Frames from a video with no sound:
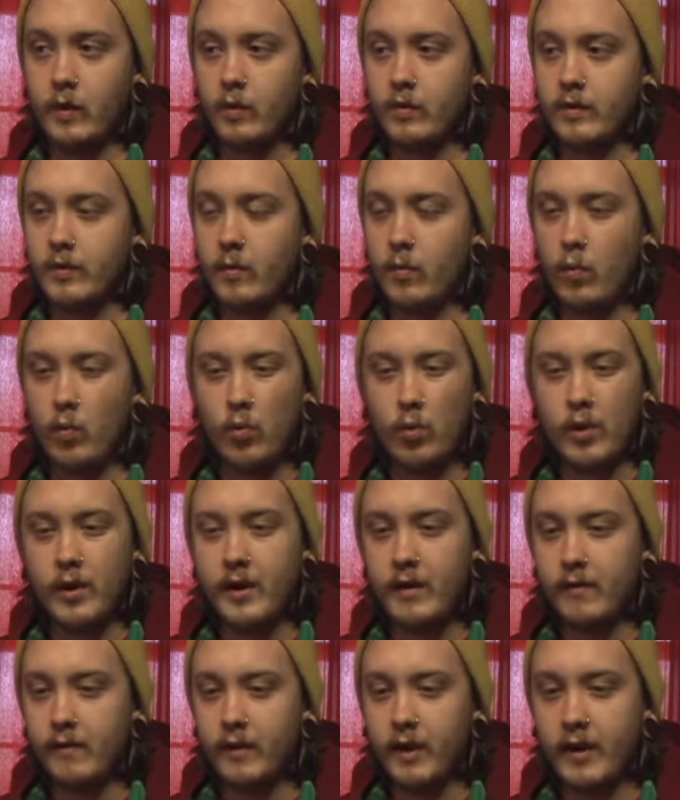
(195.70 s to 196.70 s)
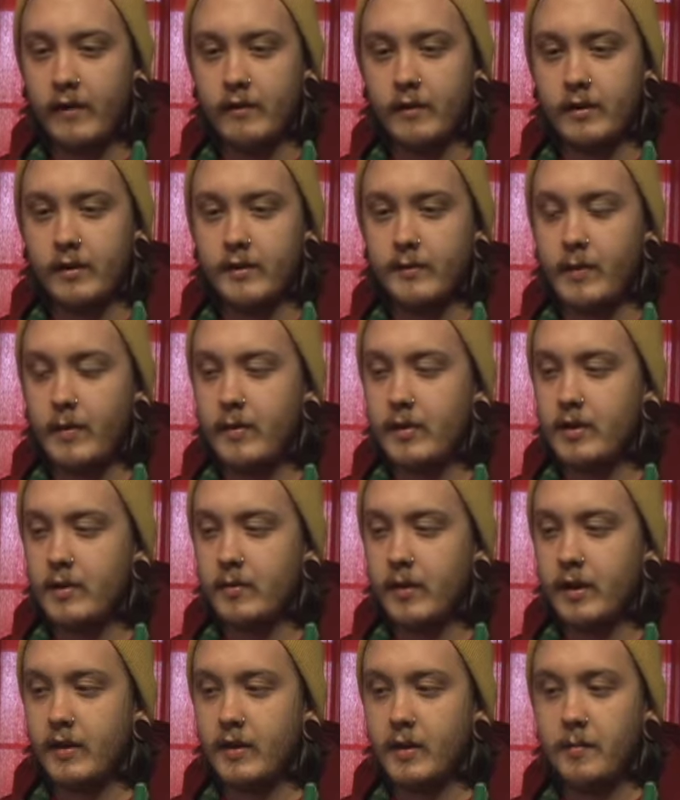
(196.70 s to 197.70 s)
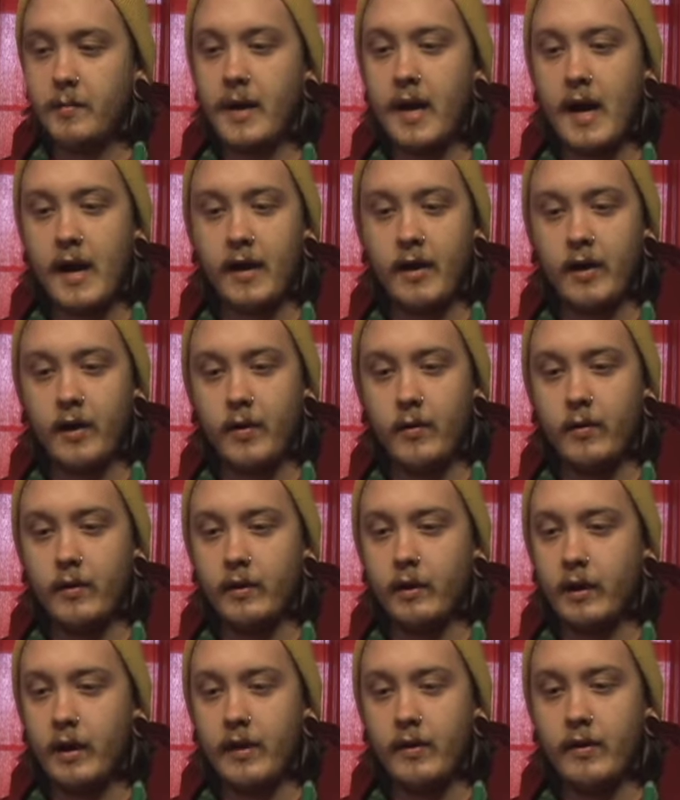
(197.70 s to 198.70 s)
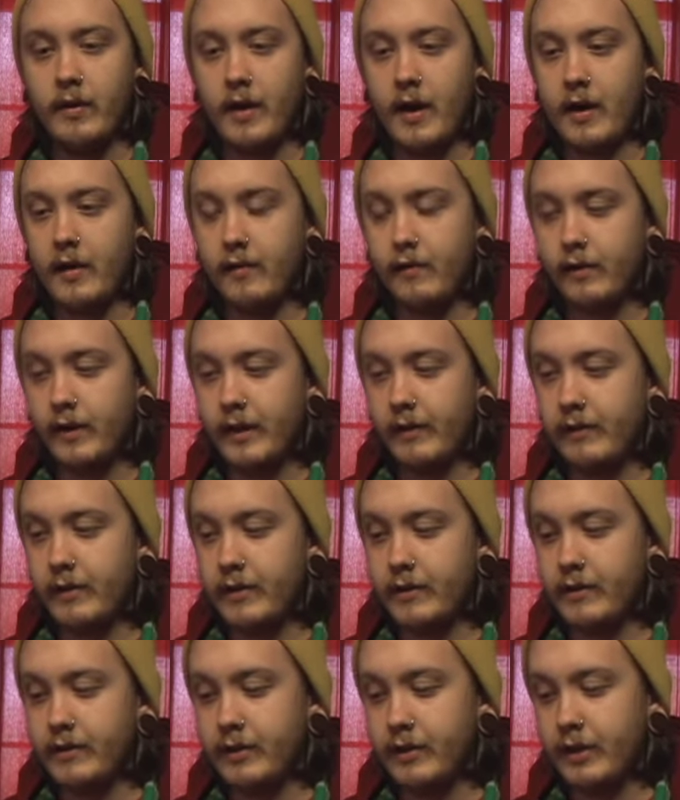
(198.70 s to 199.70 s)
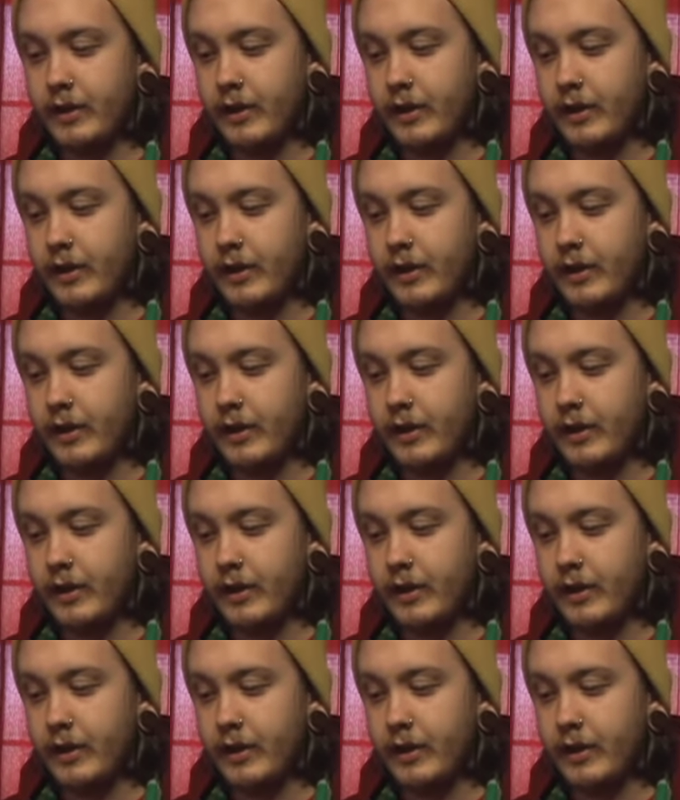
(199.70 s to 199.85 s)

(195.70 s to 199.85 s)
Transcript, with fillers: some woody flavors, maybe some like tobacco and leather kind of flavors.